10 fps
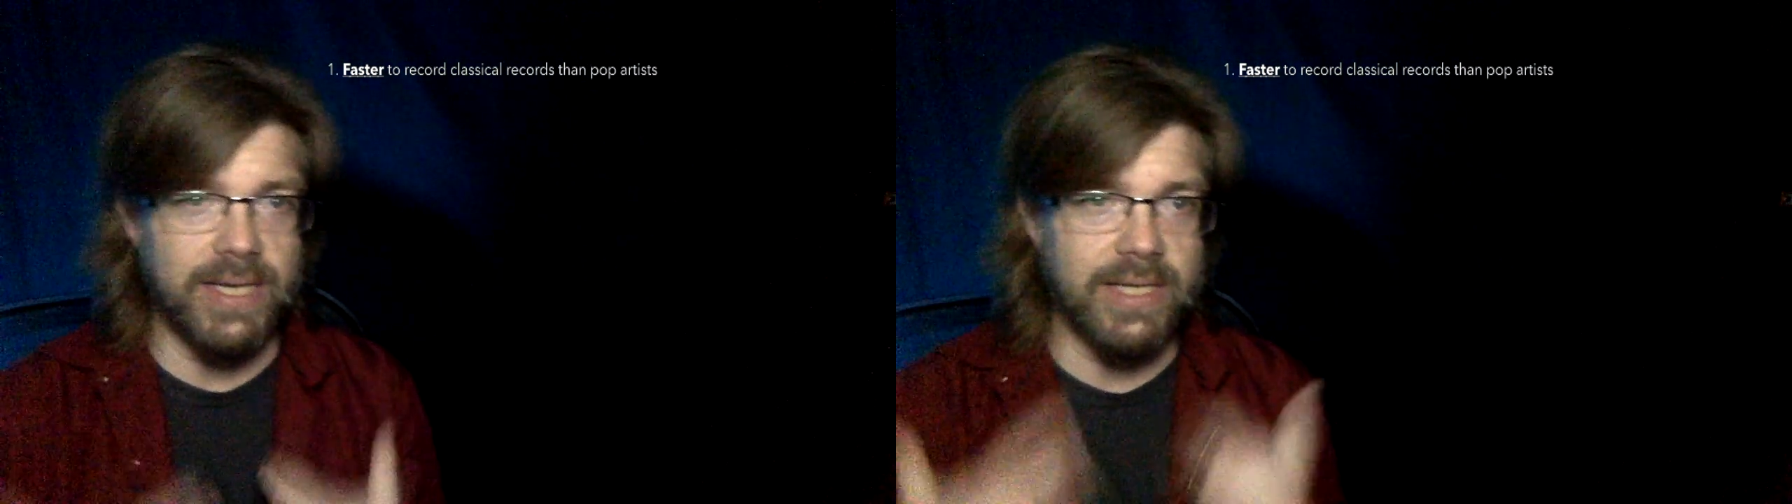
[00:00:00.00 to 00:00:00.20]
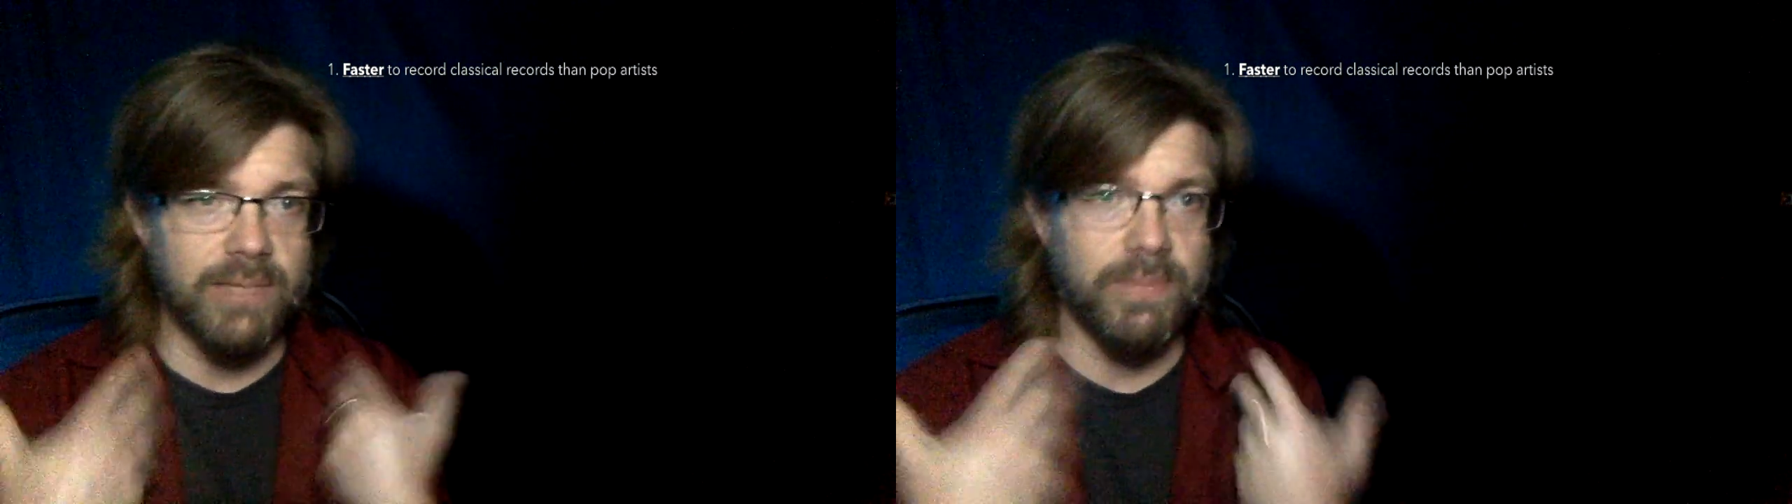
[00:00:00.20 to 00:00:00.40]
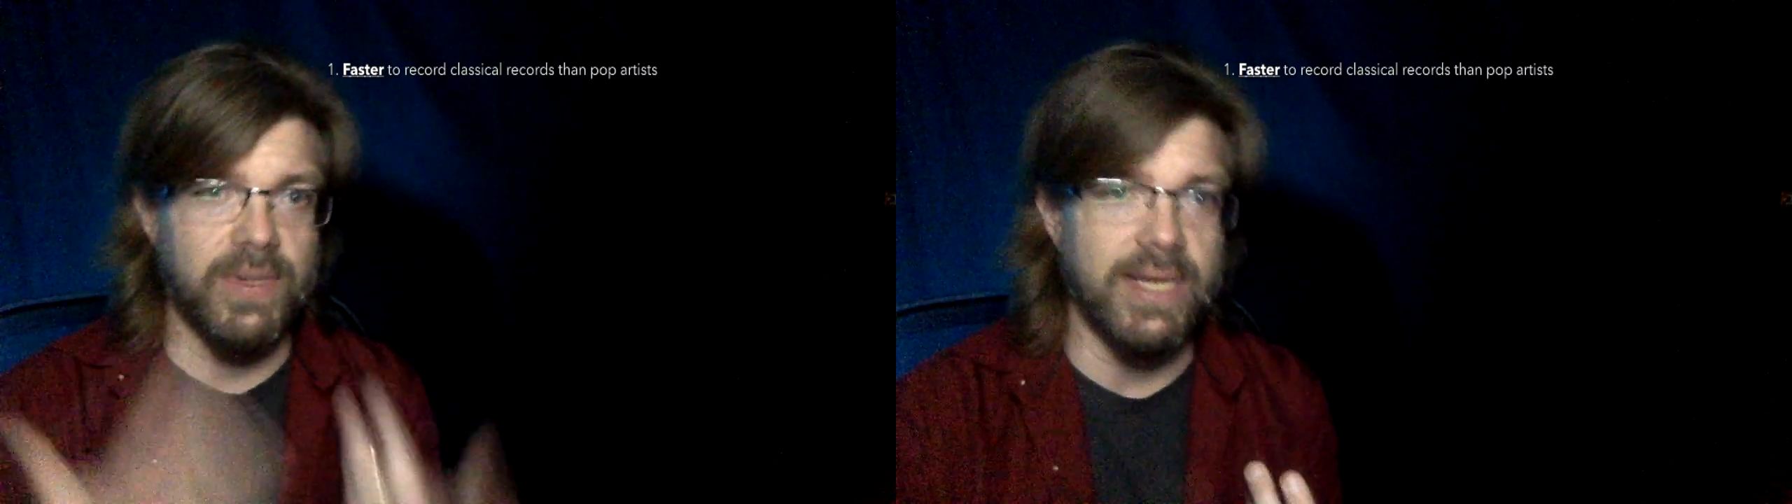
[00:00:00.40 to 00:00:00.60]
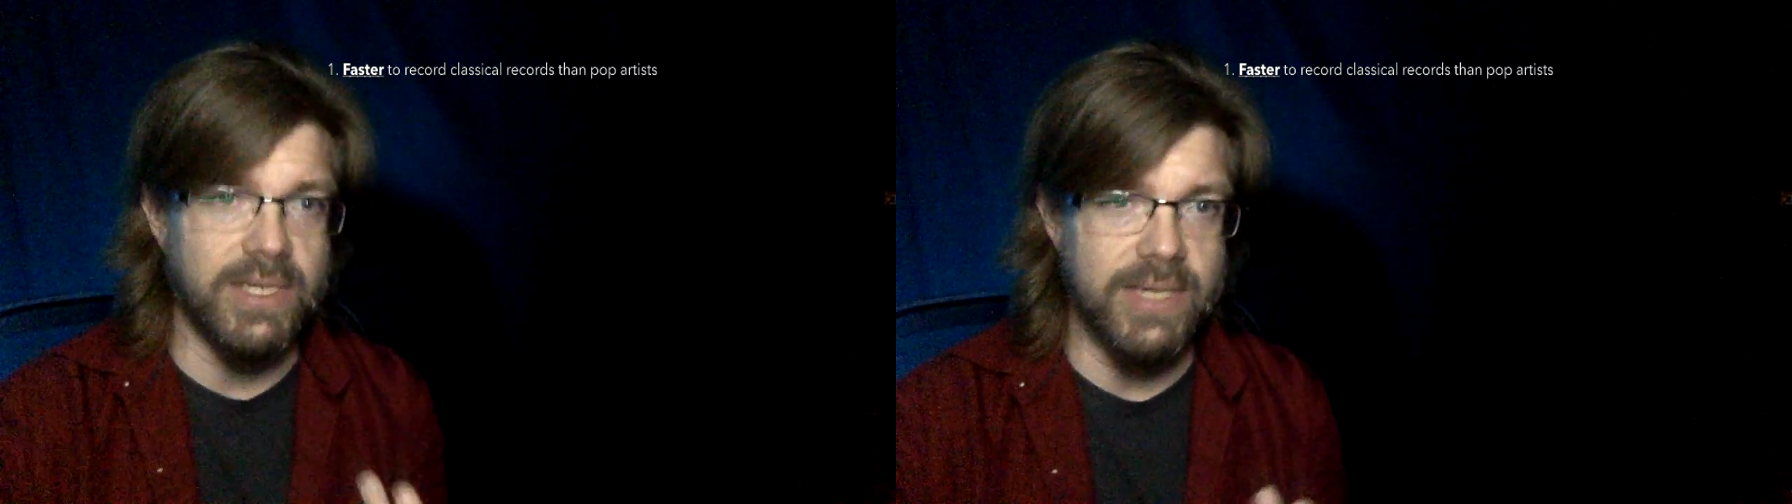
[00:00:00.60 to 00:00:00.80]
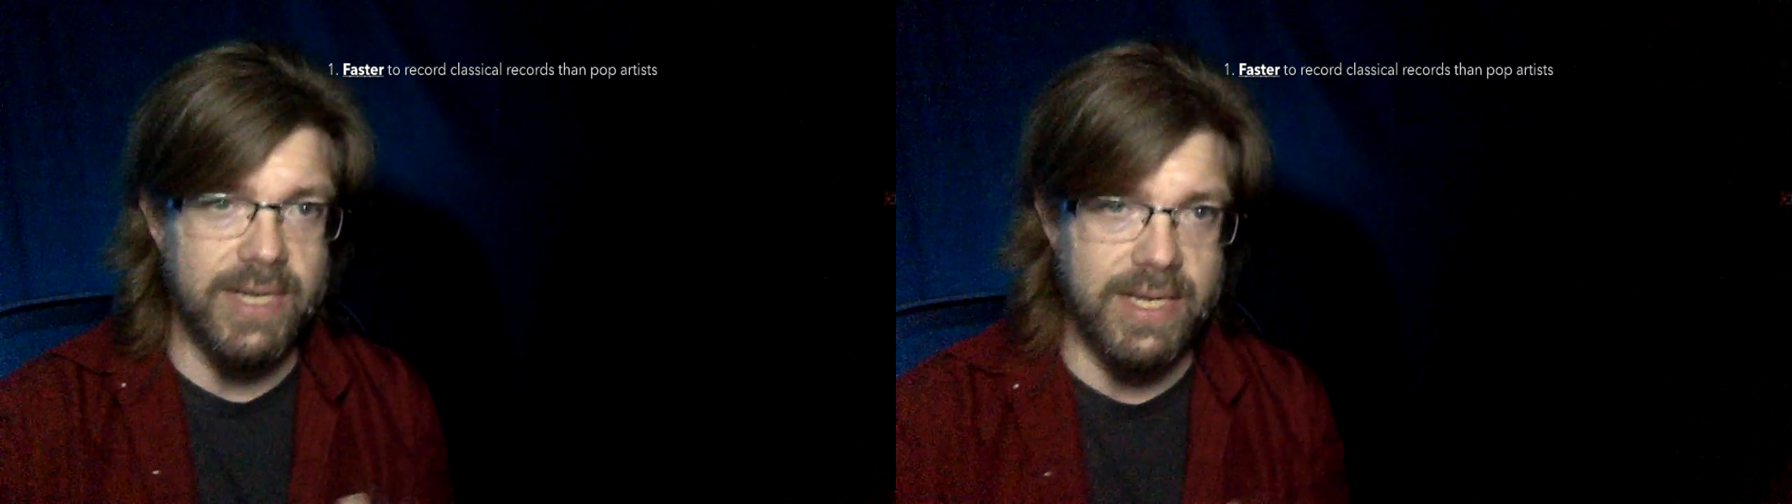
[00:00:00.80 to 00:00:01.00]
gets
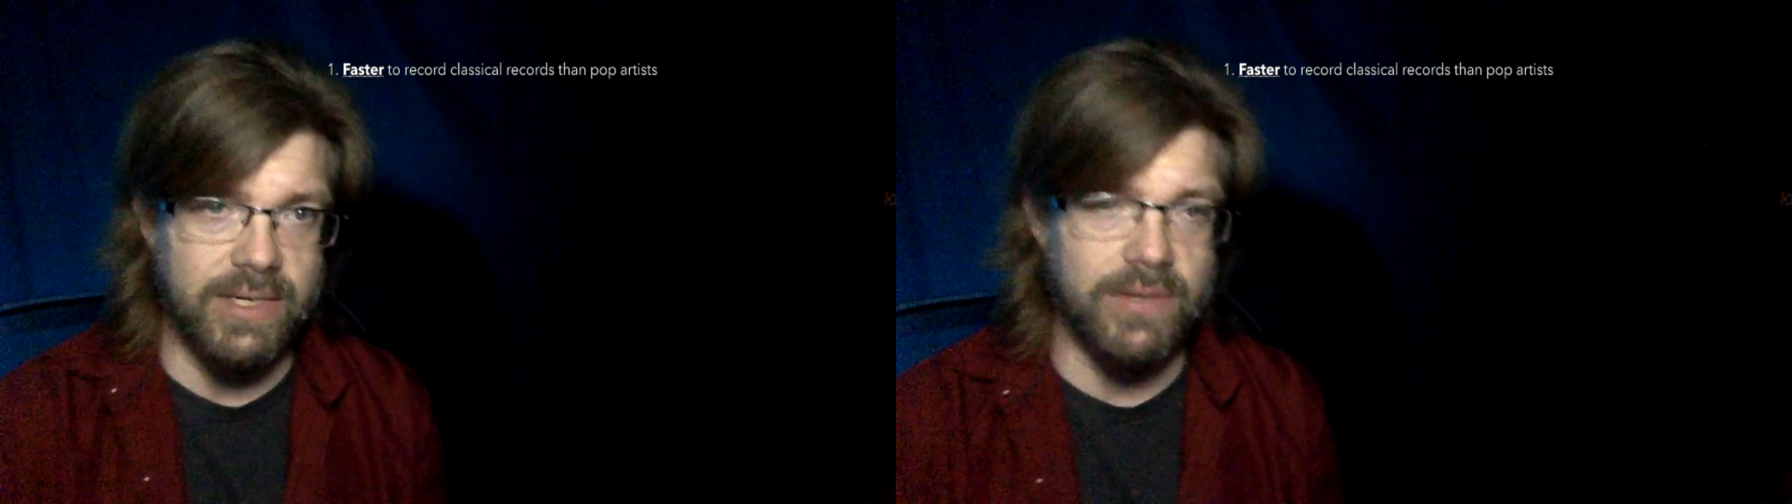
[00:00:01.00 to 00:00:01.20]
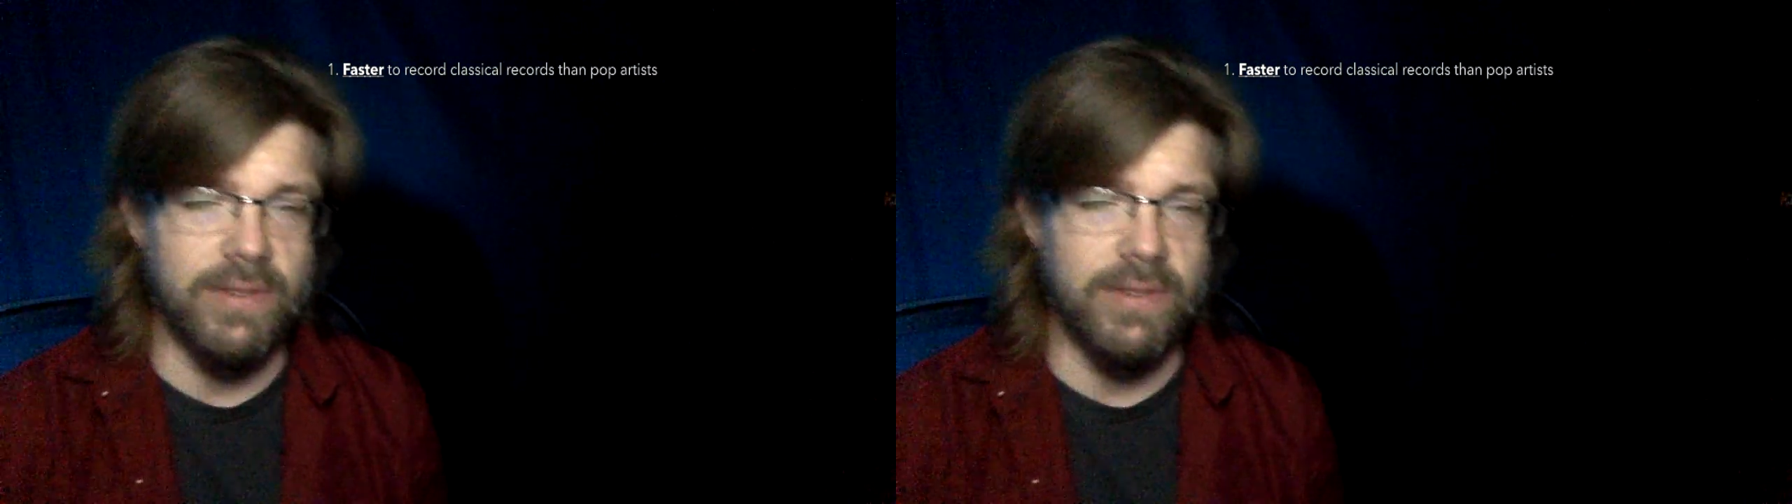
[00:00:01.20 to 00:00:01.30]
placed into